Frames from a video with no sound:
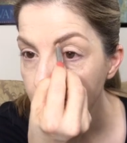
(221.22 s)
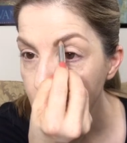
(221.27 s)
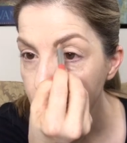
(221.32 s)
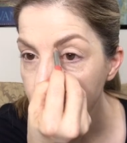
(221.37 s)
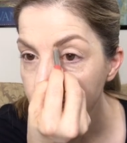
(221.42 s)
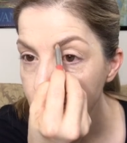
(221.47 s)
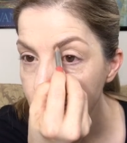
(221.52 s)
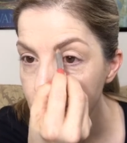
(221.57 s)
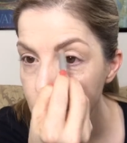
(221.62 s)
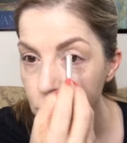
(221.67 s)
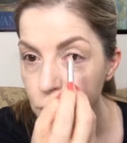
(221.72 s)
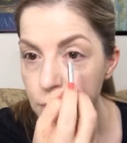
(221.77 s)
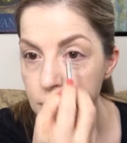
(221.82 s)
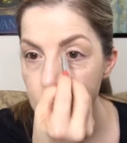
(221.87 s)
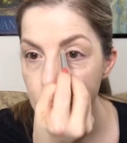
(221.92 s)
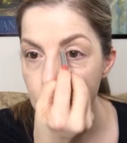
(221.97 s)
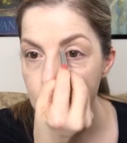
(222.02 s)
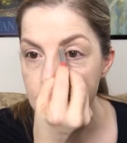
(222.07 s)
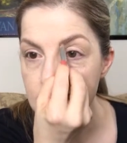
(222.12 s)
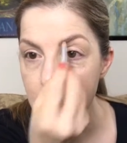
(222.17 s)
and do
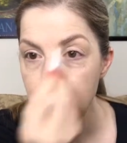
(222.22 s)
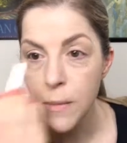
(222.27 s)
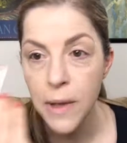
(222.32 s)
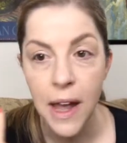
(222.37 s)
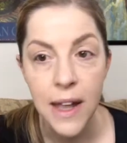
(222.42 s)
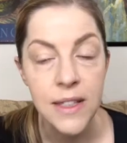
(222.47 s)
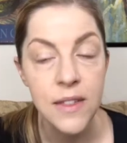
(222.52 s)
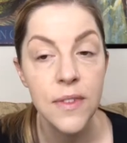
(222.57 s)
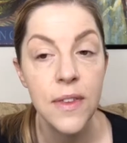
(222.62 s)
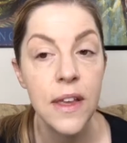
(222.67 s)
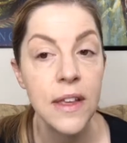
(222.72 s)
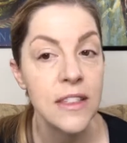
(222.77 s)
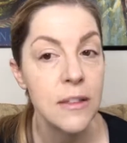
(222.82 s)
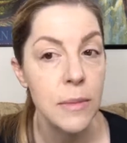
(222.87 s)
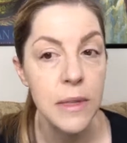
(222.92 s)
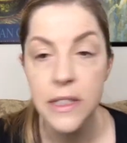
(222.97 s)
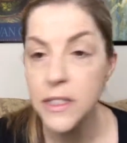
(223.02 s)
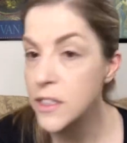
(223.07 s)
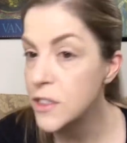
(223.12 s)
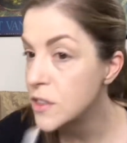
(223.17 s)
some of those same kinds of things.
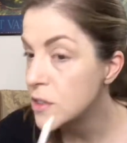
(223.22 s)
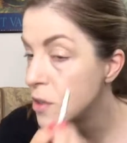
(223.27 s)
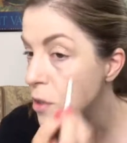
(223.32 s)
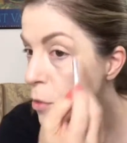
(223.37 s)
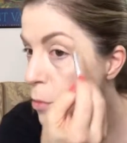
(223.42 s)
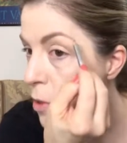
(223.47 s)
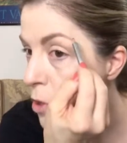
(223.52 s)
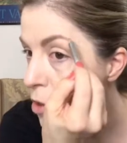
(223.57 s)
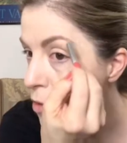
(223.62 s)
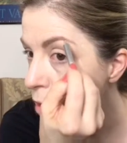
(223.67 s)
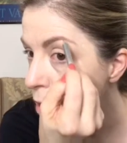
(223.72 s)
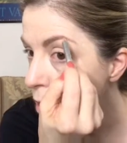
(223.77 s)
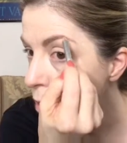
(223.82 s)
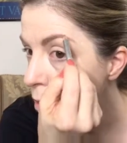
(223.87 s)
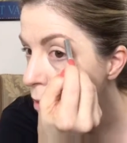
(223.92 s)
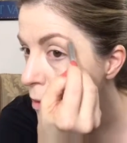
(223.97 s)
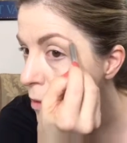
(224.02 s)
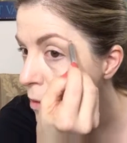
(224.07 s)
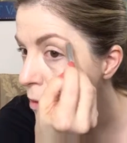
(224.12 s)
It'd be so much fun.